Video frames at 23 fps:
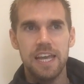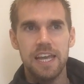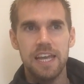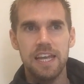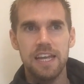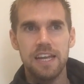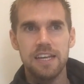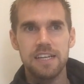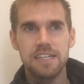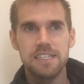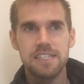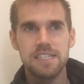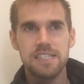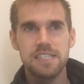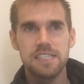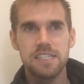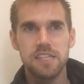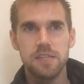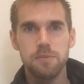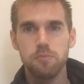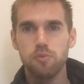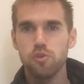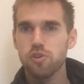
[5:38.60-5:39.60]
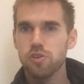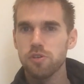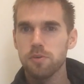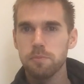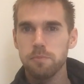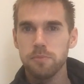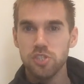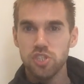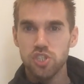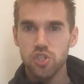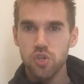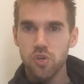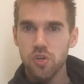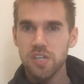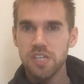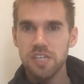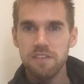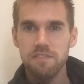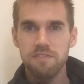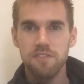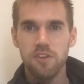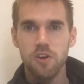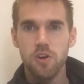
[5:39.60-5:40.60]
and the
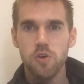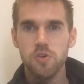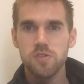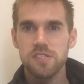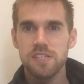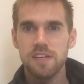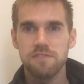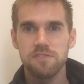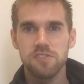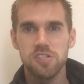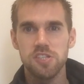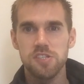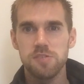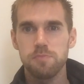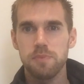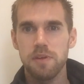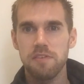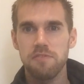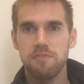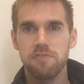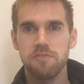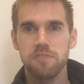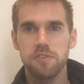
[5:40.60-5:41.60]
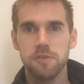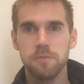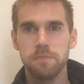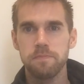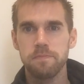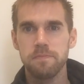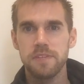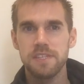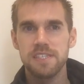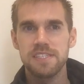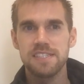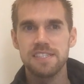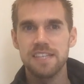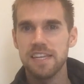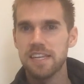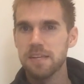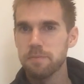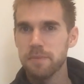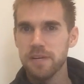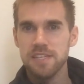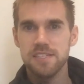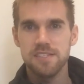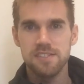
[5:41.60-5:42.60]
majority of those have just been from
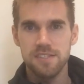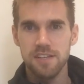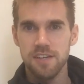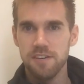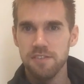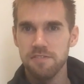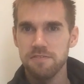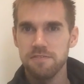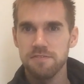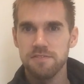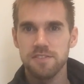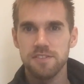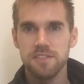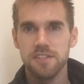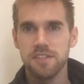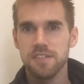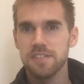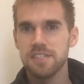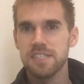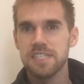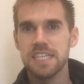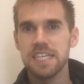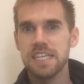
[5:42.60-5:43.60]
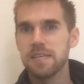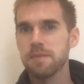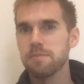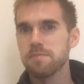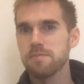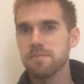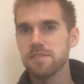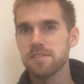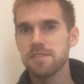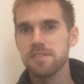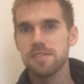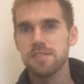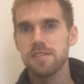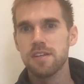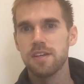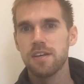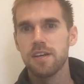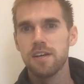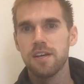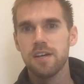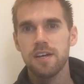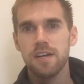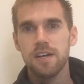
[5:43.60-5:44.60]
sending my stuff to teams
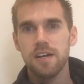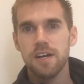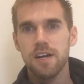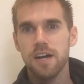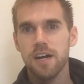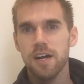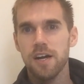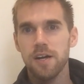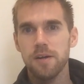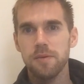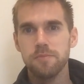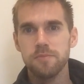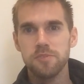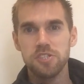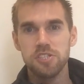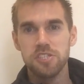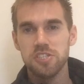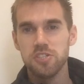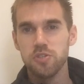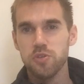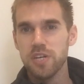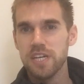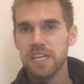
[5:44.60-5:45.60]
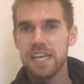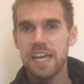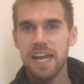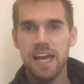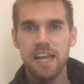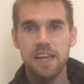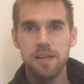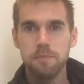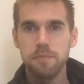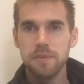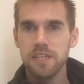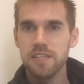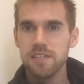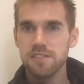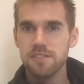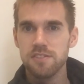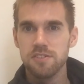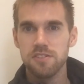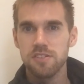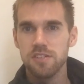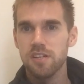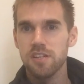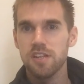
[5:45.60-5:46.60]
or to academies
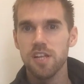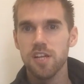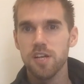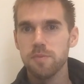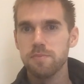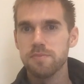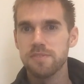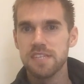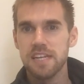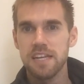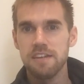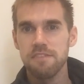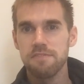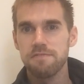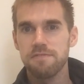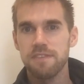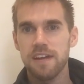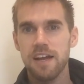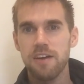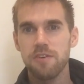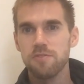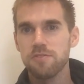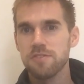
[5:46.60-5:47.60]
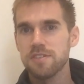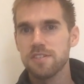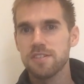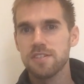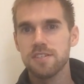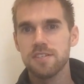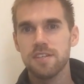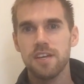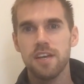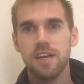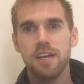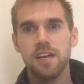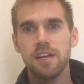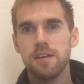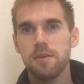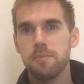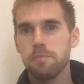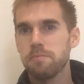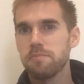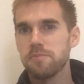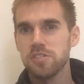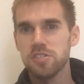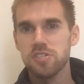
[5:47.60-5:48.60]
or to clubs that I found
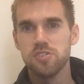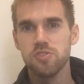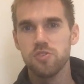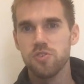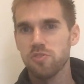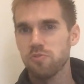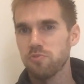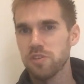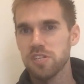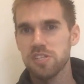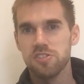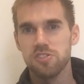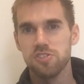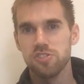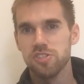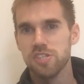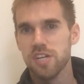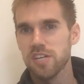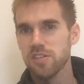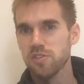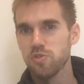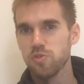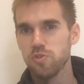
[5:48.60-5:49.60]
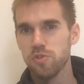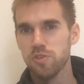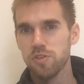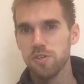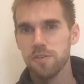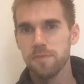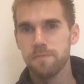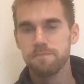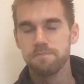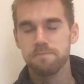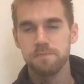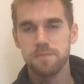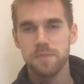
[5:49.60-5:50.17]
just doing research on Google.